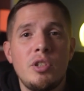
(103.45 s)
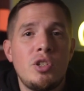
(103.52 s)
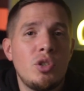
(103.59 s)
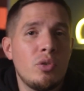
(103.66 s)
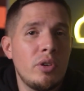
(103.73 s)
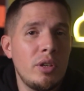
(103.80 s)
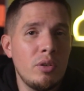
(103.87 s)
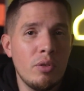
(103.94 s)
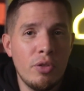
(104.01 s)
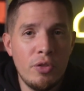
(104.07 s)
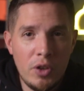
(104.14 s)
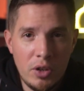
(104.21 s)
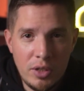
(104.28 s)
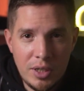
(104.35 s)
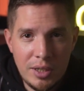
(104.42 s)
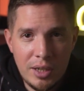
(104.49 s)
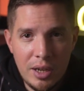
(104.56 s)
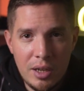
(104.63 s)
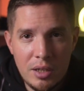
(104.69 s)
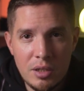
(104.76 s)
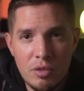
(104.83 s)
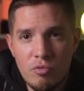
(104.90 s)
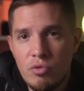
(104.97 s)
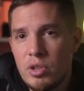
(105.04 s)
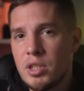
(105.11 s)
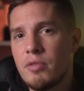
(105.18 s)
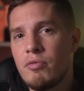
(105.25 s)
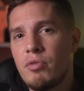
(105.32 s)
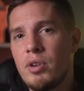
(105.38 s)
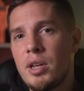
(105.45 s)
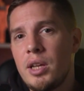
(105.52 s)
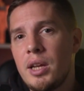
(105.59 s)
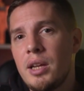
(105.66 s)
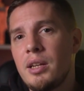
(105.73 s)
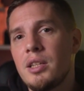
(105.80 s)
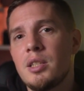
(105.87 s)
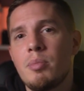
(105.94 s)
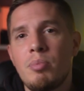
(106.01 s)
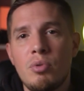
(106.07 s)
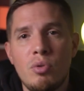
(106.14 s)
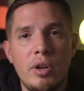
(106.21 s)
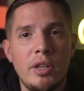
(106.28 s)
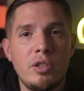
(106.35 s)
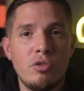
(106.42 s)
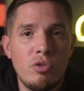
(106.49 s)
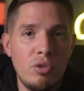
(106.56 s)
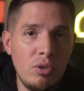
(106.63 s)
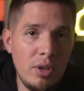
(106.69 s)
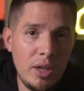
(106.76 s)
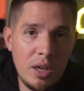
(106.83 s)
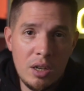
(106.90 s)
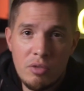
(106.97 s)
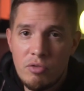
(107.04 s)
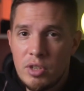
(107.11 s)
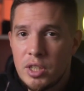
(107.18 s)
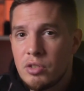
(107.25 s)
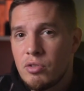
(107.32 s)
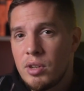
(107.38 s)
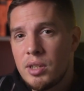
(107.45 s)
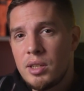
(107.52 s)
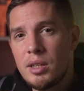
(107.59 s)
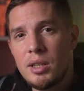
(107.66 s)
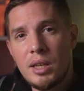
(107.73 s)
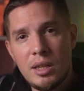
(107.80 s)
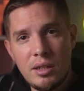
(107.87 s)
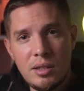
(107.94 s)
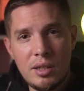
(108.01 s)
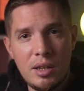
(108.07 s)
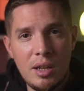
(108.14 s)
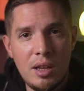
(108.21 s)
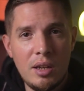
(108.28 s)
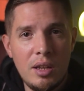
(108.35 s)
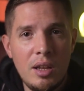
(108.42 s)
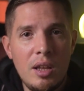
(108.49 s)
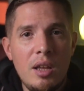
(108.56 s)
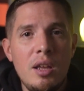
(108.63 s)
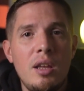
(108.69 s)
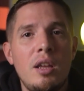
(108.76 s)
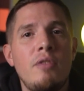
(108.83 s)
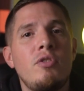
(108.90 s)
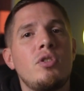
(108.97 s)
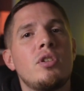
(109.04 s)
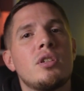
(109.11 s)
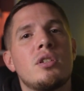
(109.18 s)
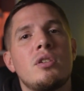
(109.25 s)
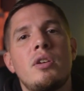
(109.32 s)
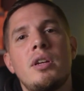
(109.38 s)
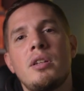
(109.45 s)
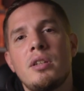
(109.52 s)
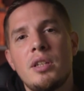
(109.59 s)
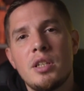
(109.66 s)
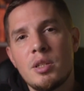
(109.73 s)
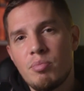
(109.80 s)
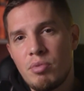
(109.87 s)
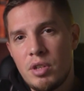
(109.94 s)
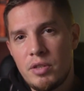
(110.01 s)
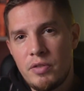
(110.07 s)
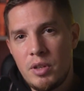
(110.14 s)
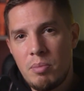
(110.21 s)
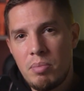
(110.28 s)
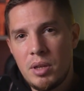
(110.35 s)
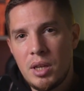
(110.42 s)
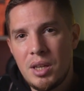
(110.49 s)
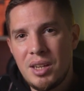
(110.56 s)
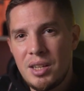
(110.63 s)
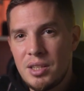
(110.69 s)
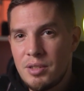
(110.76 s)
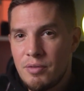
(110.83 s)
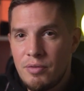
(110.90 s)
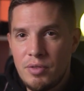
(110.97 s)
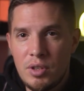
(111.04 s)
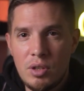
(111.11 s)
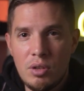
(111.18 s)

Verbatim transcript: enjoy your 30 days risk-free and explore a truly unrestricted internet. If you decide ExpressVPN isn't for